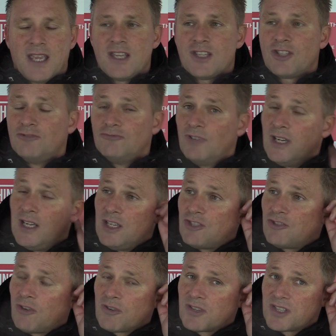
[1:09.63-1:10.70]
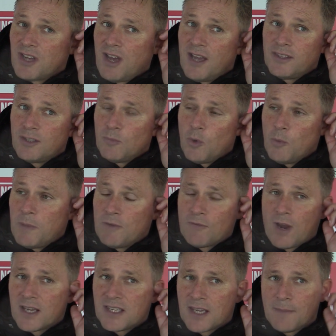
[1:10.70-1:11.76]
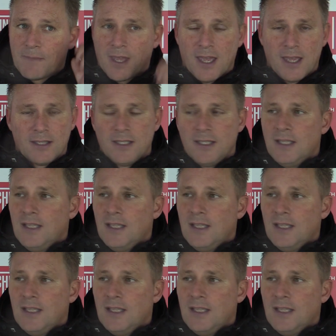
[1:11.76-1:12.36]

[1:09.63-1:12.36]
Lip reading: against a really strong side that will be right up there.